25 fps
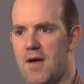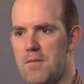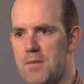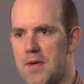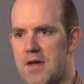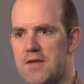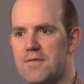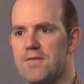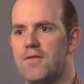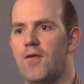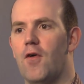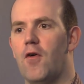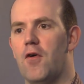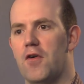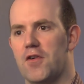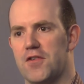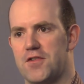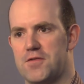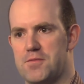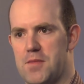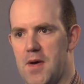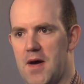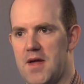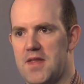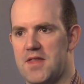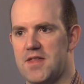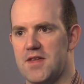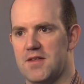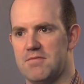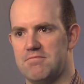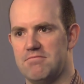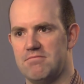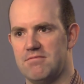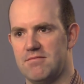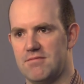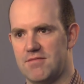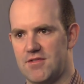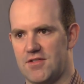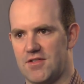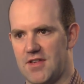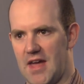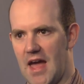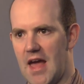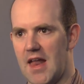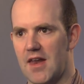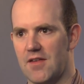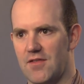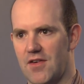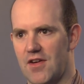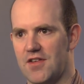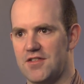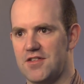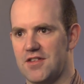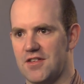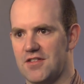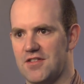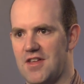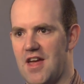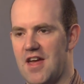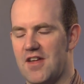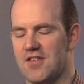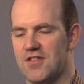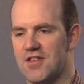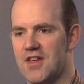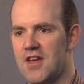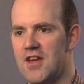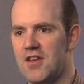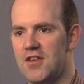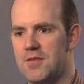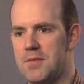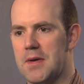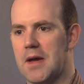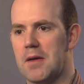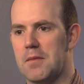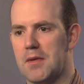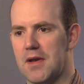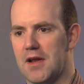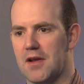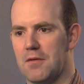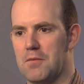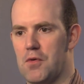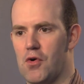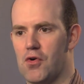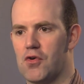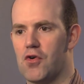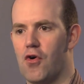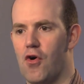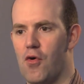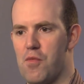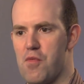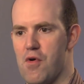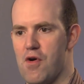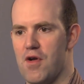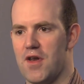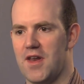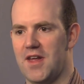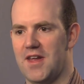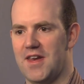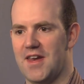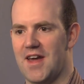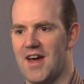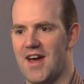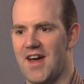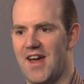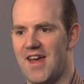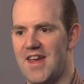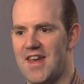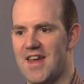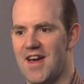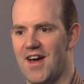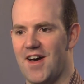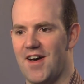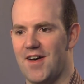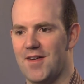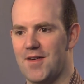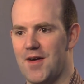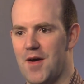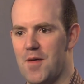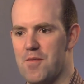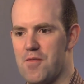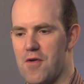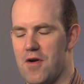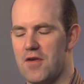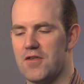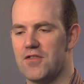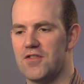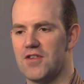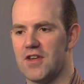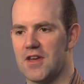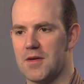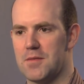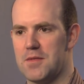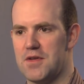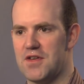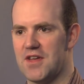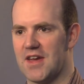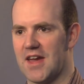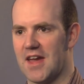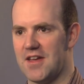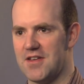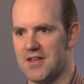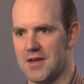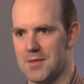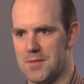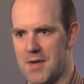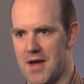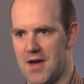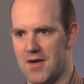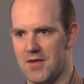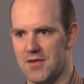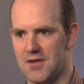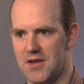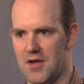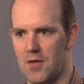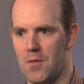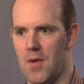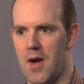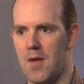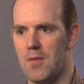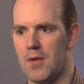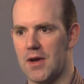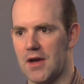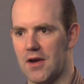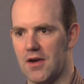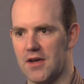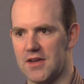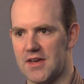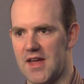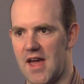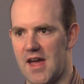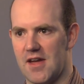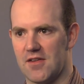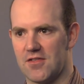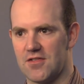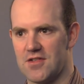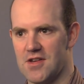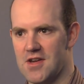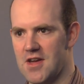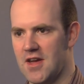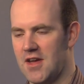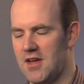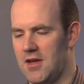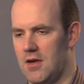been forced by the scale of our success to become a little more corporate in our approach to communicating about where we're going next.